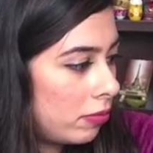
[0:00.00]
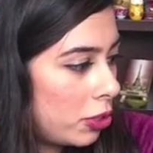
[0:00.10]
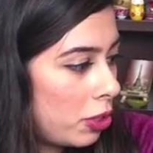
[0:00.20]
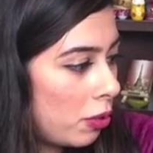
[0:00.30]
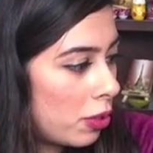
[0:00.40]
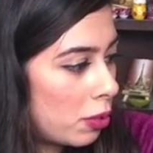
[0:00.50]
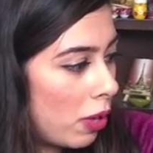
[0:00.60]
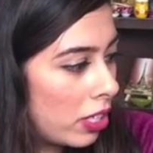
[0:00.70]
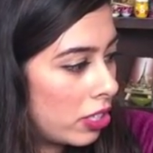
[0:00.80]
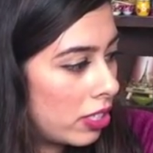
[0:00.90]
shown
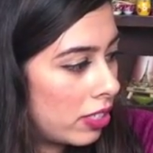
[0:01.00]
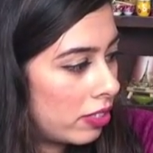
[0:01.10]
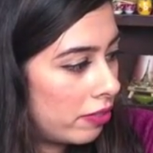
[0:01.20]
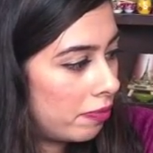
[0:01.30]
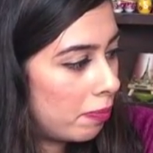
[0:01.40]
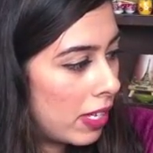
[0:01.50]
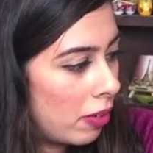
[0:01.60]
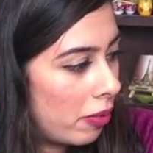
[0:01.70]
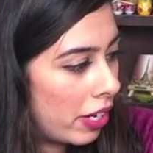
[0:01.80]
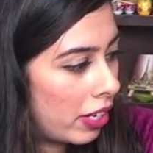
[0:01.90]
swatches of
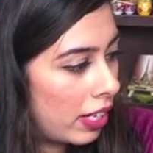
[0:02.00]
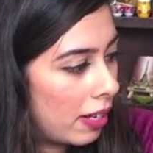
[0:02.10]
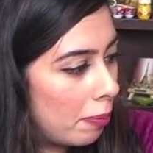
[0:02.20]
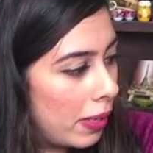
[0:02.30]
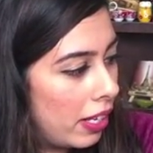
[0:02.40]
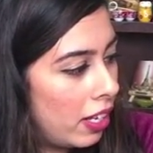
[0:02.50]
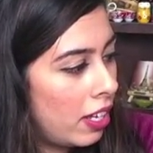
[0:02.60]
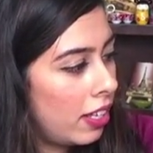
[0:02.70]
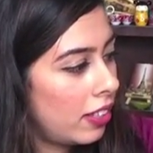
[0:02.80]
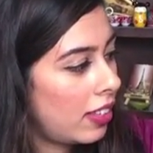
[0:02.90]
me wearing it, but
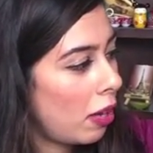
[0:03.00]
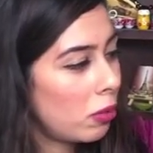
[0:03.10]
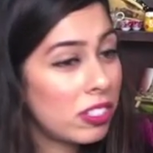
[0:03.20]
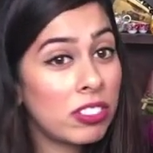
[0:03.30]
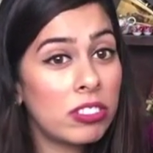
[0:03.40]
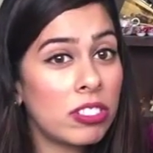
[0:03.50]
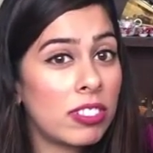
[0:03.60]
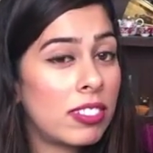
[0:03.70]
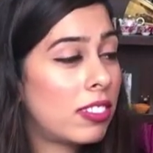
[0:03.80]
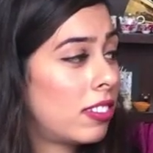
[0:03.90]
that was
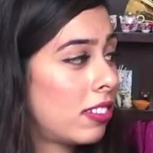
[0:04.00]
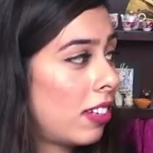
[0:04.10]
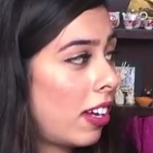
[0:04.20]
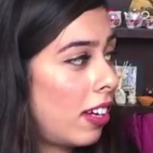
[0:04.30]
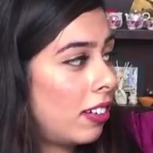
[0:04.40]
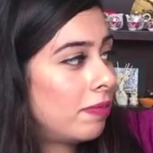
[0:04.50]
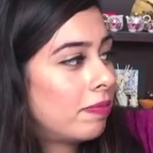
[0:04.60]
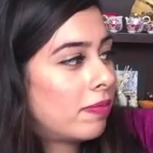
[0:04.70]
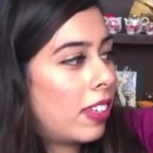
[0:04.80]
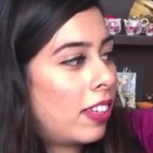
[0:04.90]
just, I
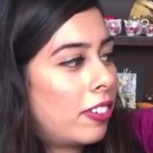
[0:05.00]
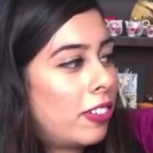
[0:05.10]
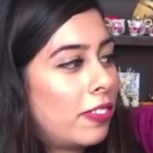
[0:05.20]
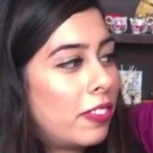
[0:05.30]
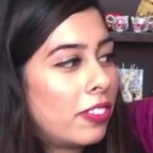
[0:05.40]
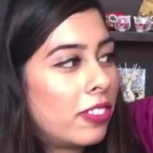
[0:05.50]
don't know,